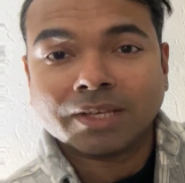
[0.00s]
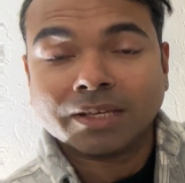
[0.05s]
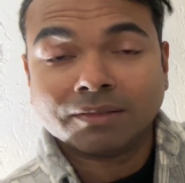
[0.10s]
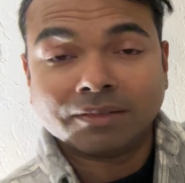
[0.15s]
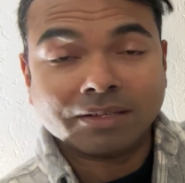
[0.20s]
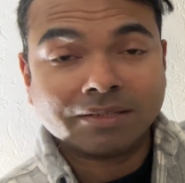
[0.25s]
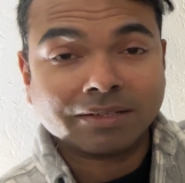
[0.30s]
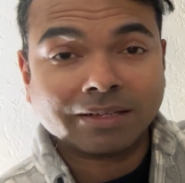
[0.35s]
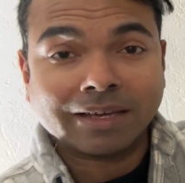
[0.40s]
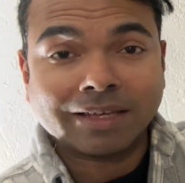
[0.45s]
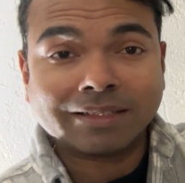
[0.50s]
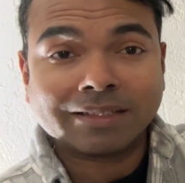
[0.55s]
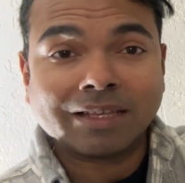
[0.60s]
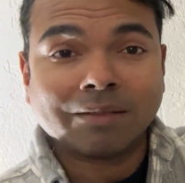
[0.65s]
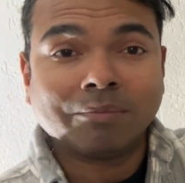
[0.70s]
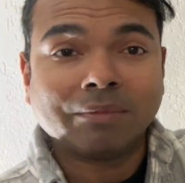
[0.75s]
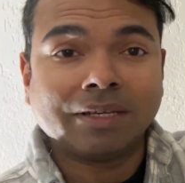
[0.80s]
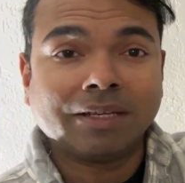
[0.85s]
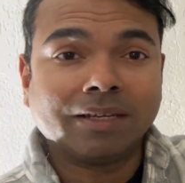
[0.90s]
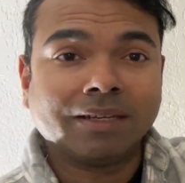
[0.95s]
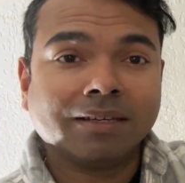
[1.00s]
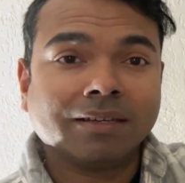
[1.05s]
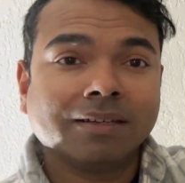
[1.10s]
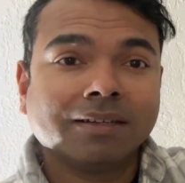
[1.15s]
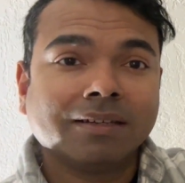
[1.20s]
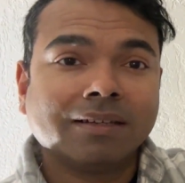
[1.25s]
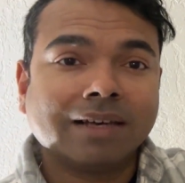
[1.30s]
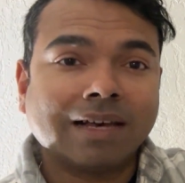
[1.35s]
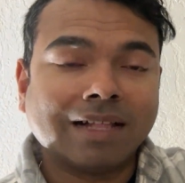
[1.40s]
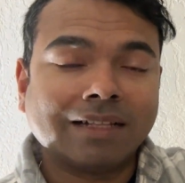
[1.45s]
These again can be
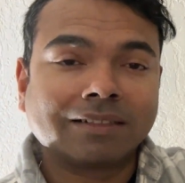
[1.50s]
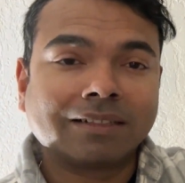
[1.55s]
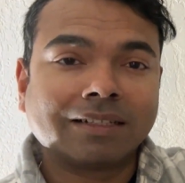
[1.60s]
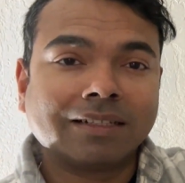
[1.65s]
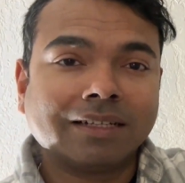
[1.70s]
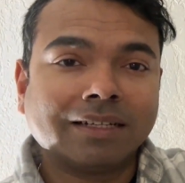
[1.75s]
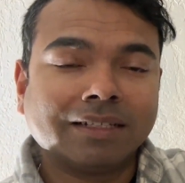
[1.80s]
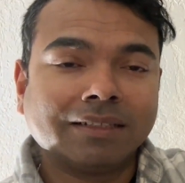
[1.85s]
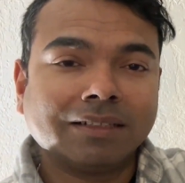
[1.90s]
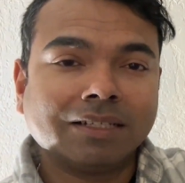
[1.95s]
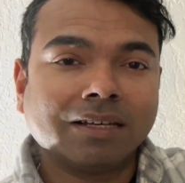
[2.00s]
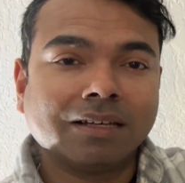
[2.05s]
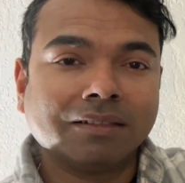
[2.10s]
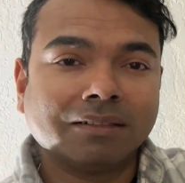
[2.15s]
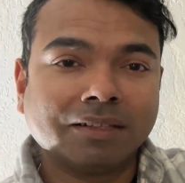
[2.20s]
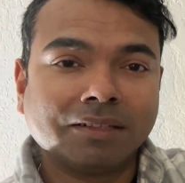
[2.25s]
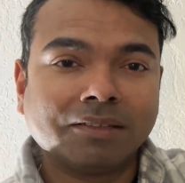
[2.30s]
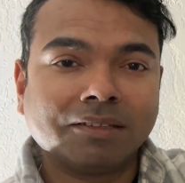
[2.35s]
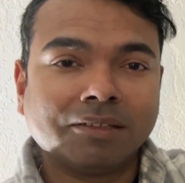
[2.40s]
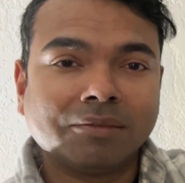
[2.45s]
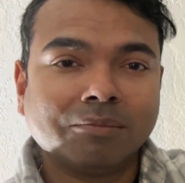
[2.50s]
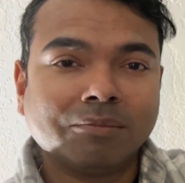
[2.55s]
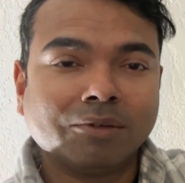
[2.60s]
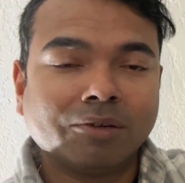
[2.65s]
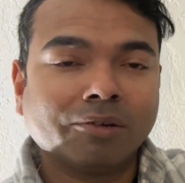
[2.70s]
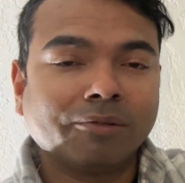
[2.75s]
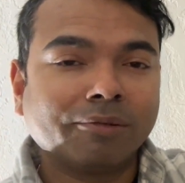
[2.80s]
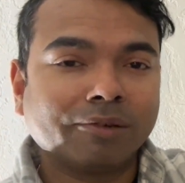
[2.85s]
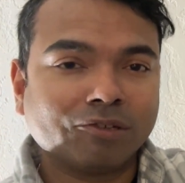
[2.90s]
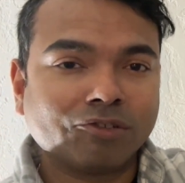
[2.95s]
alkaline, lithium,
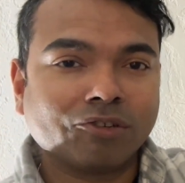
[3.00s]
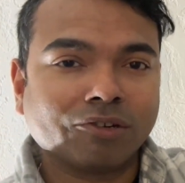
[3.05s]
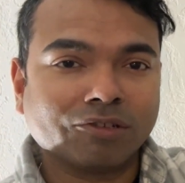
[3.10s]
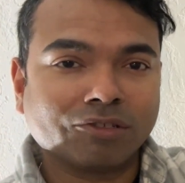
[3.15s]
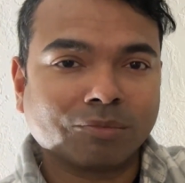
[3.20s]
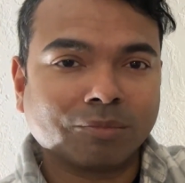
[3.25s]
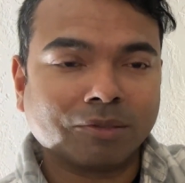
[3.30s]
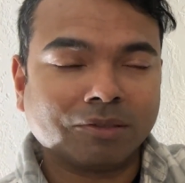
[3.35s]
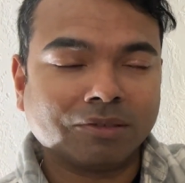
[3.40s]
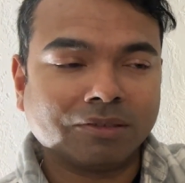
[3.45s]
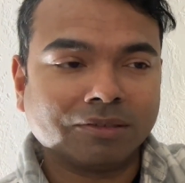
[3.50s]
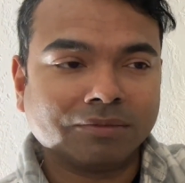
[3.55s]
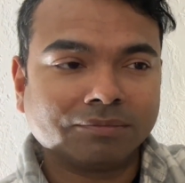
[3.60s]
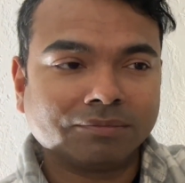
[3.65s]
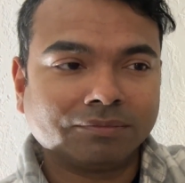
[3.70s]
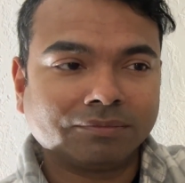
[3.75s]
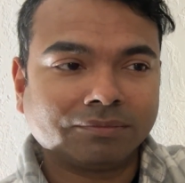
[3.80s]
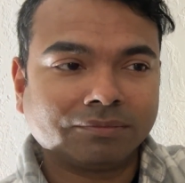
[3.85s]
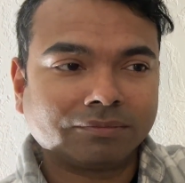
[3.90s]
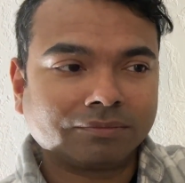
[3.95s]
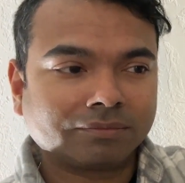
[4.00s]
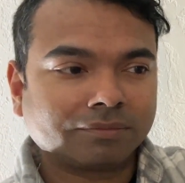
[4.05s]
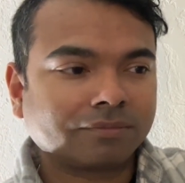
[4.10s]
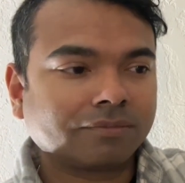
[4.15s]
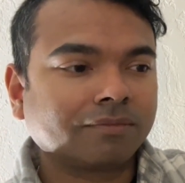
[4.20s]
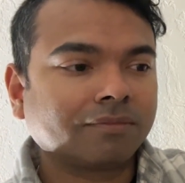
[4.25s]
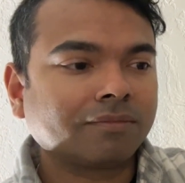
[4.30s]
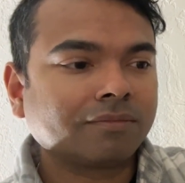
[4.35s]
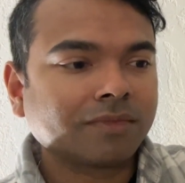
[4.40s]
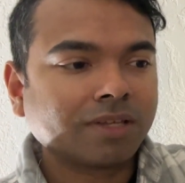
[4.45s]
or rechargeable.
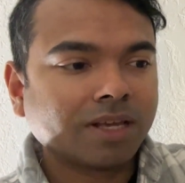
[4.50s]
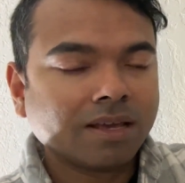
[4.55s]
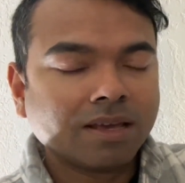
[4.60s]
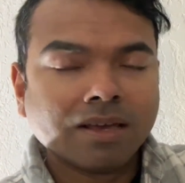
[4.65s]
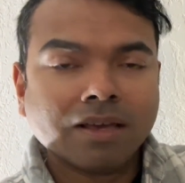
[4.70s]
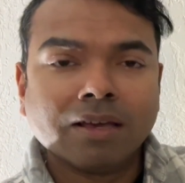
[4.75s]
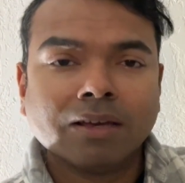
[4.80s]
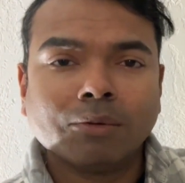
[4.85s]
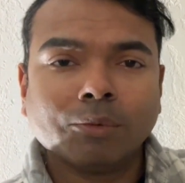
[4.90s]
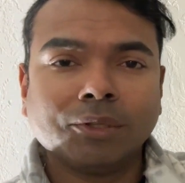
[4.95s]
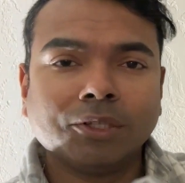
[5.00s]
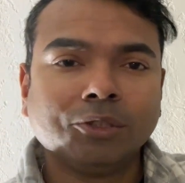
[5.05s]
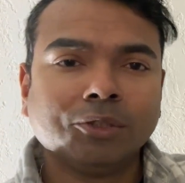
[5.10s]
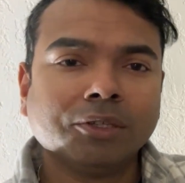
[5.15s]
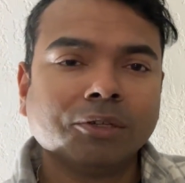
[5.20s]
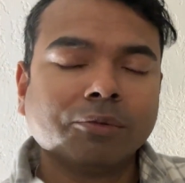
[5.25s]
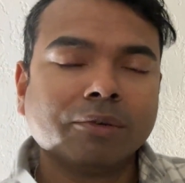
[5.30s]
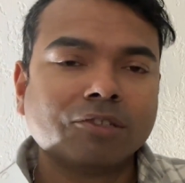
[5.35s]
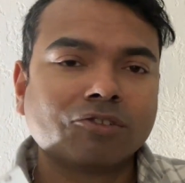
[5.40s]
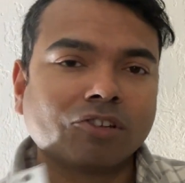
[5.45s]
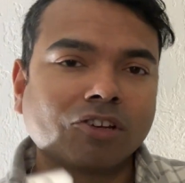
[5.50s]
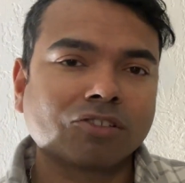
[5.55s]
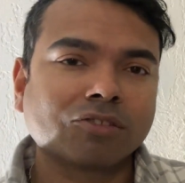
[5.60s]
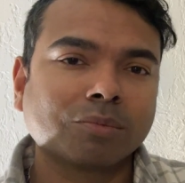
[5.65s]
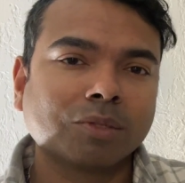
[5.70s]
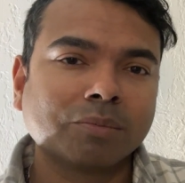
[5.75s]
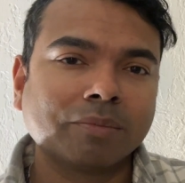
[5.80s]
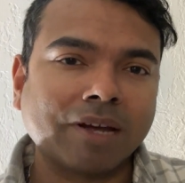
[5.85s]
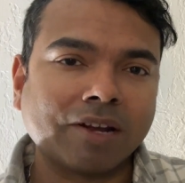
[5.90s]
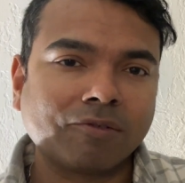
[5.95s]
When you're doing
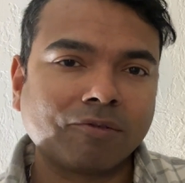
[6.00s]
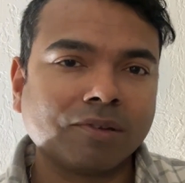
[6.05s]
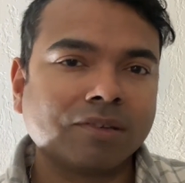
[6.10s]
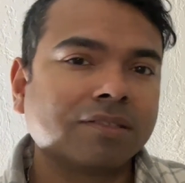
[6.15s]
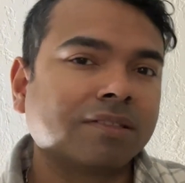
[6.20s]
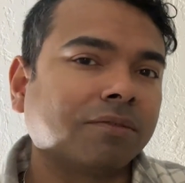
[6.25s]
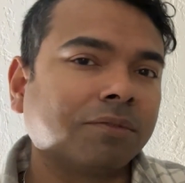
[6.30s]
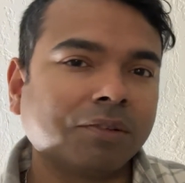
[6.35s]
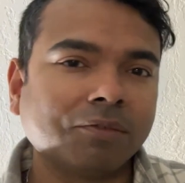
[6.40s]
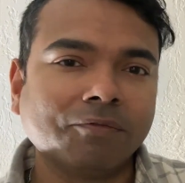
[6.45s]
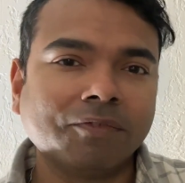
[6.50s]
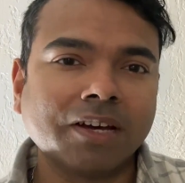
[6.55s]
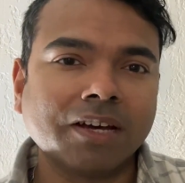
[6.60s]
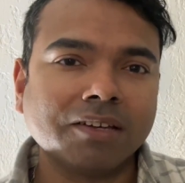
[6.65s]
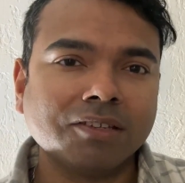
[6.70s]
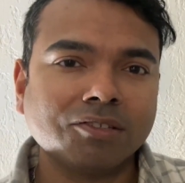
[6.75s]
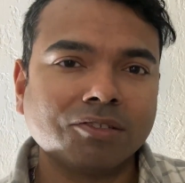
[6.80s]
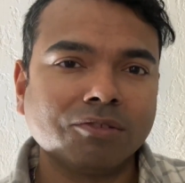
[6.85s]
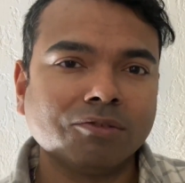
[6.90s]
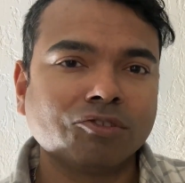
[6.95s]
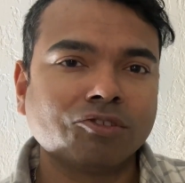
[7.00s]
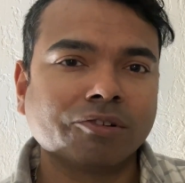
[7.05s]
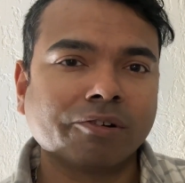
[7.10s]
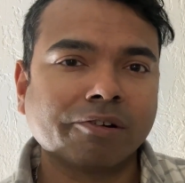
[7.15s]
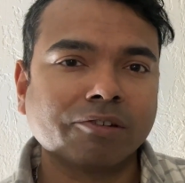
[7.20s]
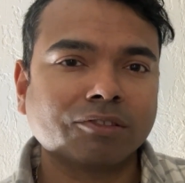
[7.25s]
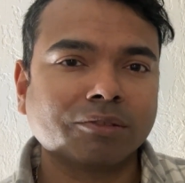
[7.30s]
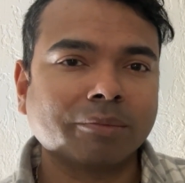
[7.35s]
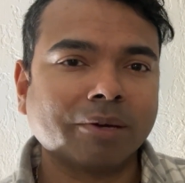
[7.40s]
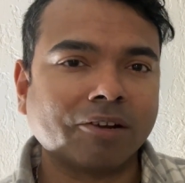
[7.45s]
rechargeable batteries, I would advise you
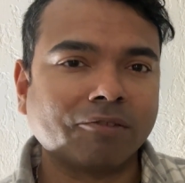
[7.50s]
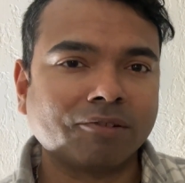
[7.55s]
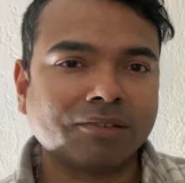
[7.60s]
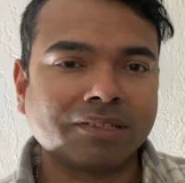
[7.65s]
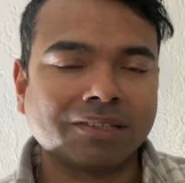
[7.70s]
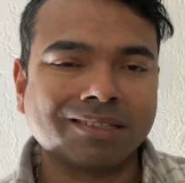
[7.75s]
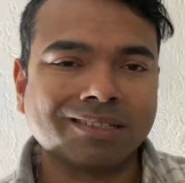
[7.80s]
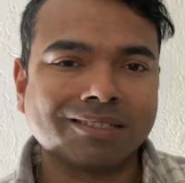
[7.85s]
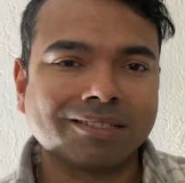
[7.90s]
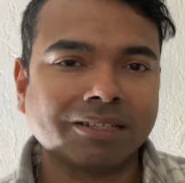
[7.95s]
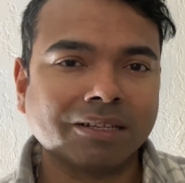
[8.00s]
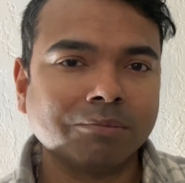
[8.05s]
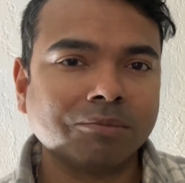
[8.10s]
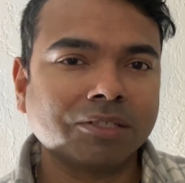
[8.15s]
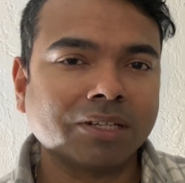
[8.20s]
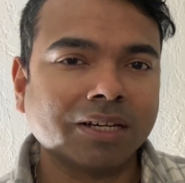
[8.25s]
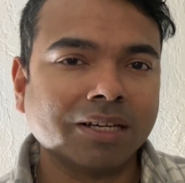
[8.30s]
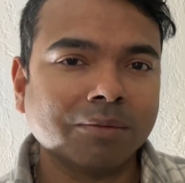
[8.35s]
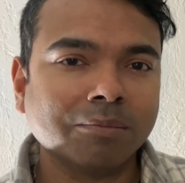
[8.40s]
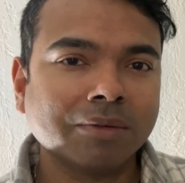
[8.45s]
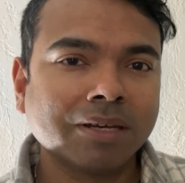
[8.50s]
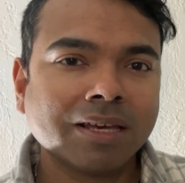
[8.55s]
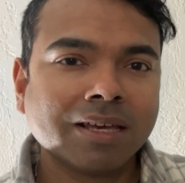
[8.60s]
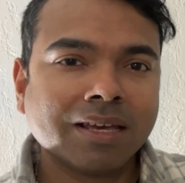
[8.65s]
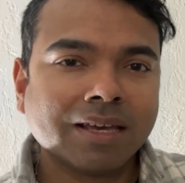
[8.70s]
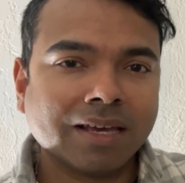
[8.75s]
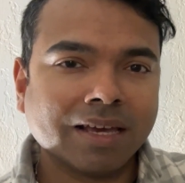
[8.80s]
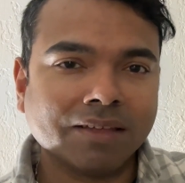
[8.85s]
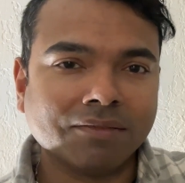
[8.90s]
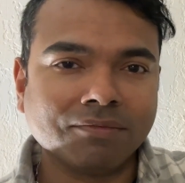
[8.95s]
charge the batteries at the same time
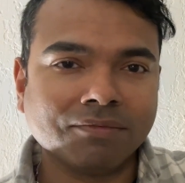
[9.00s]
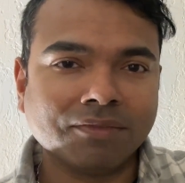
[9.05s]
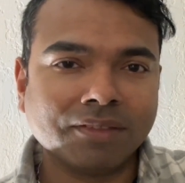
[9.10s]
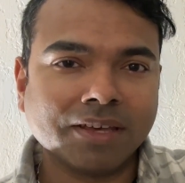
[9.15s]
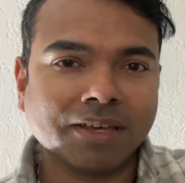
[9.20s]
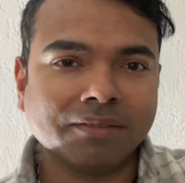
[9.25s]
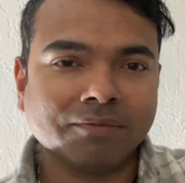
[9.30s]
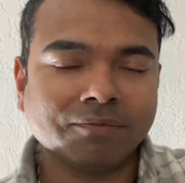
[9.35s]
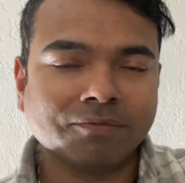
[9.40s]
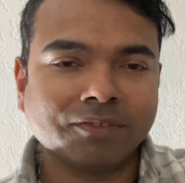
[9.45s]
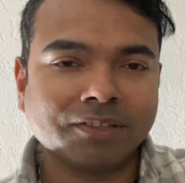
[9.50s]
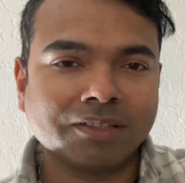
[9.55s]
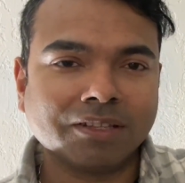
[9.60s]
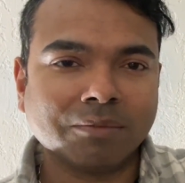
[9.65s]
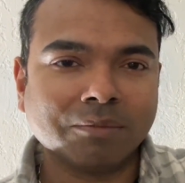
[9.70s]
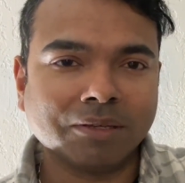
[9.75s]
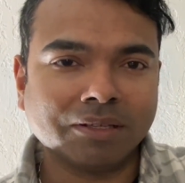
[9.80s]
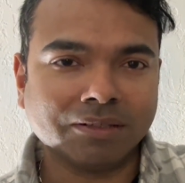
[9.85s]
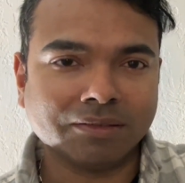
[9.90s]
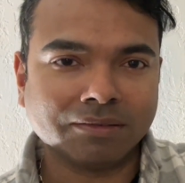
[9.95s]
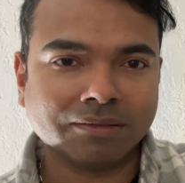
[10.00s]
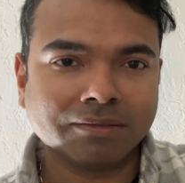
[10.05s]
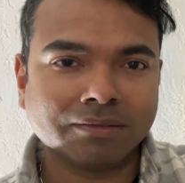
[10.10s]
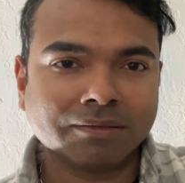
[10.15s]
and then fit them in.